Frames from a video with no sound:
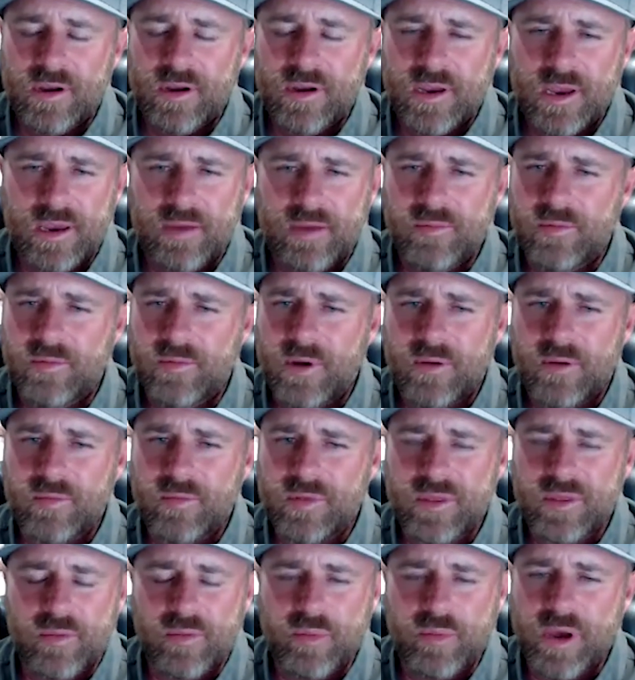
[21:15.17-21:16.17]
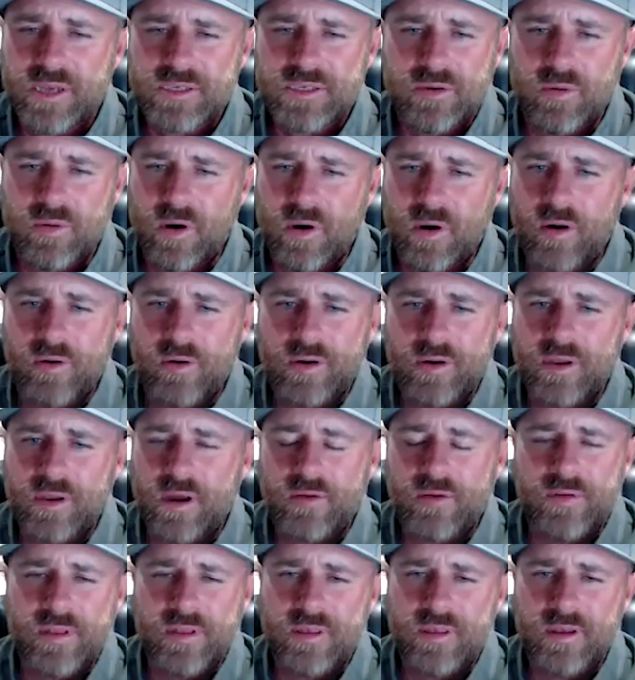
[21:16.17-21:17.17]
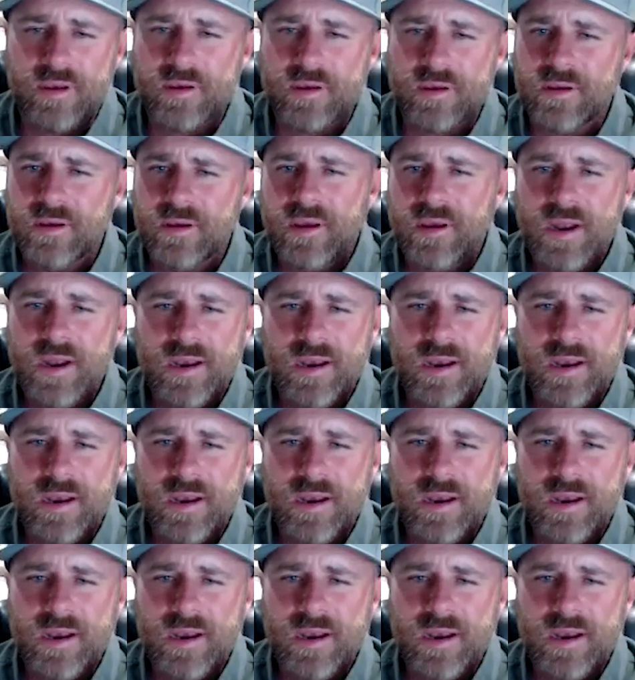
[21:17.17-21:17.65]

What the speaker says: He went with the best quality, everything,